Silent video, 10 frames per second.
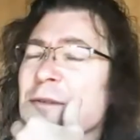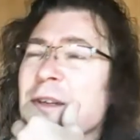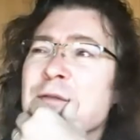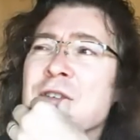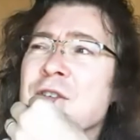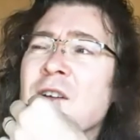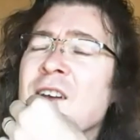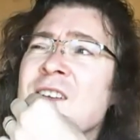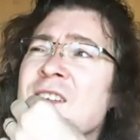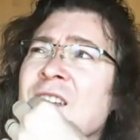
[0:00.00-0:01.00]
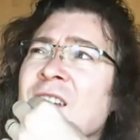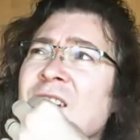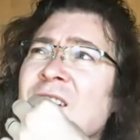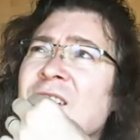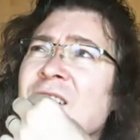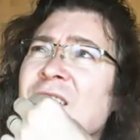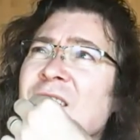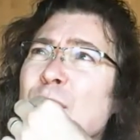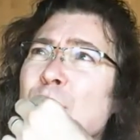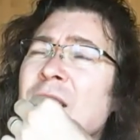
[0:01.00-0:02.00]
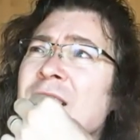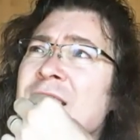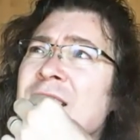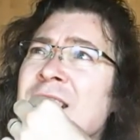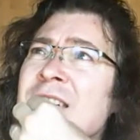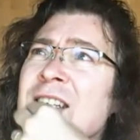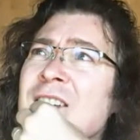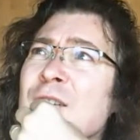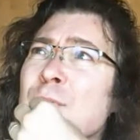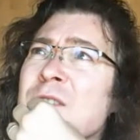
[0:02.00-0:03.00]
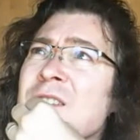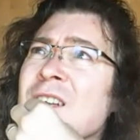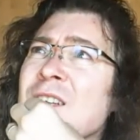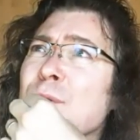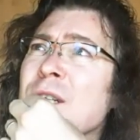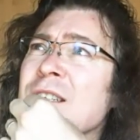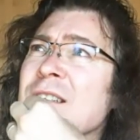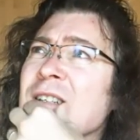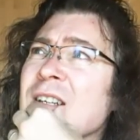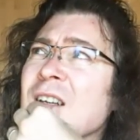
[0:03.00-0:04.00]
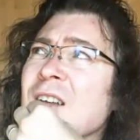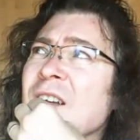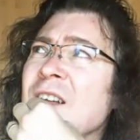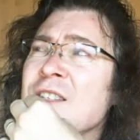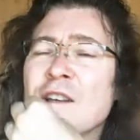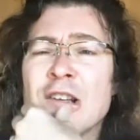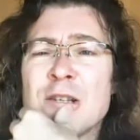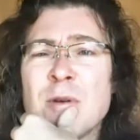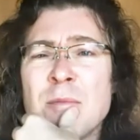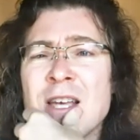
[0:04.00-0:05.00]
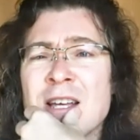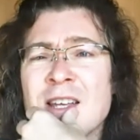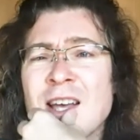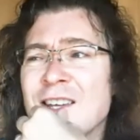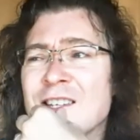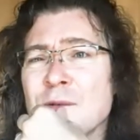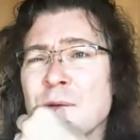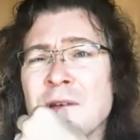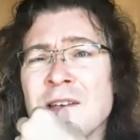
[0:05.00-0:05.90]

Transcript: was a strange thing. But actually, it almost like, well, it's going to be me, and it has to be me.